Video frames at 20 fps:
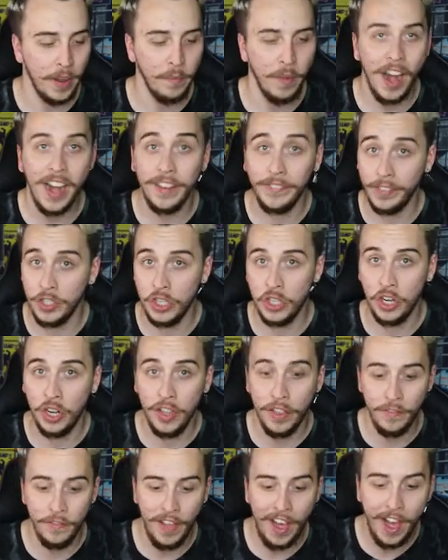I'm not even
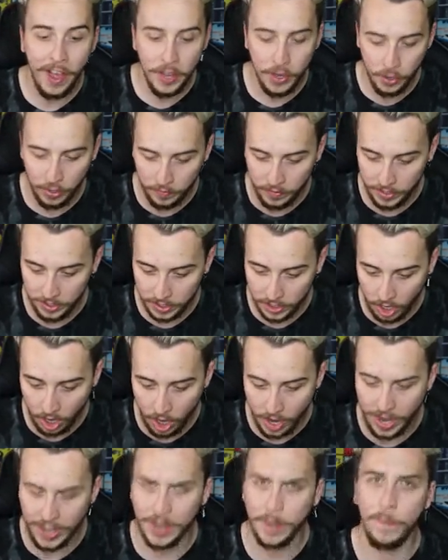sure the value of this
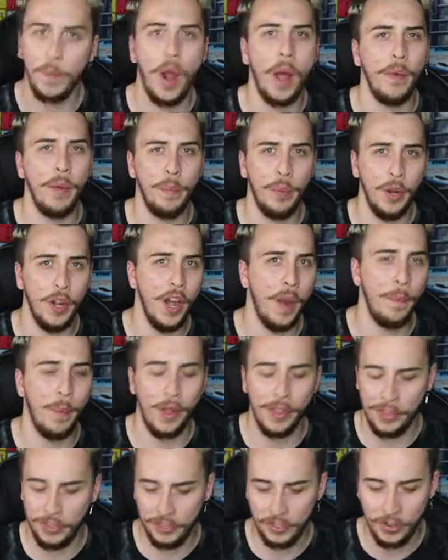card. I could probably put it up
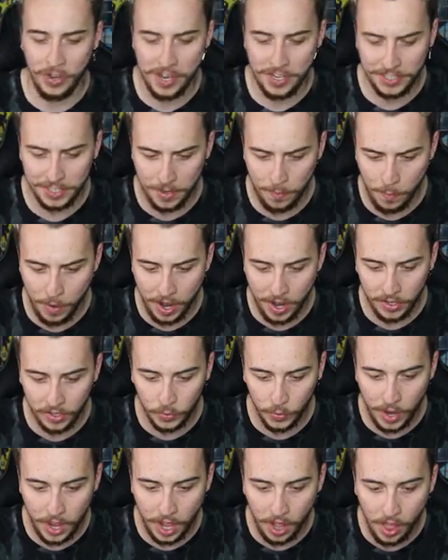on the screen somewhere as
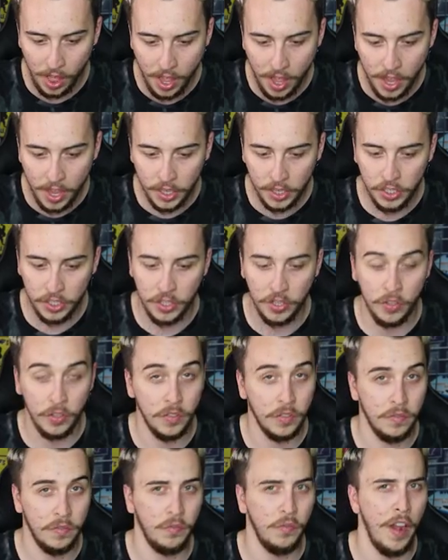well. Just a
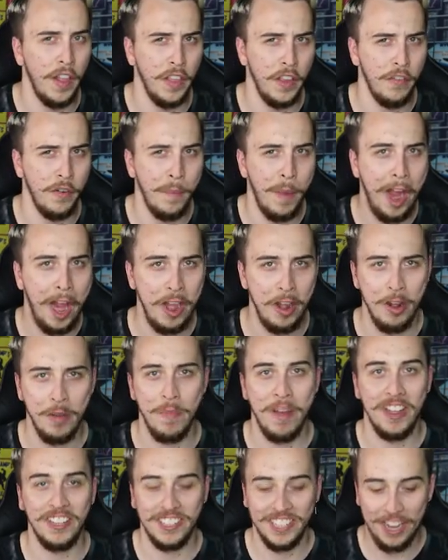friendly reminder to
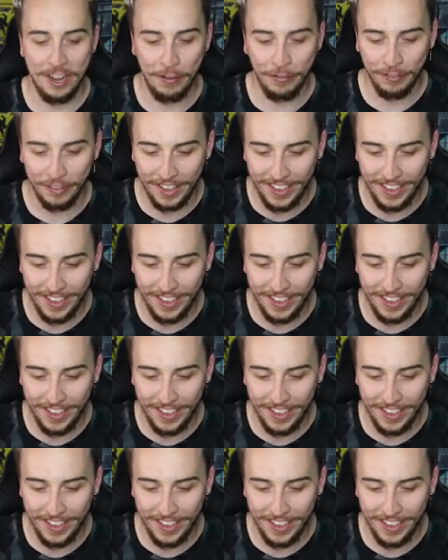myself.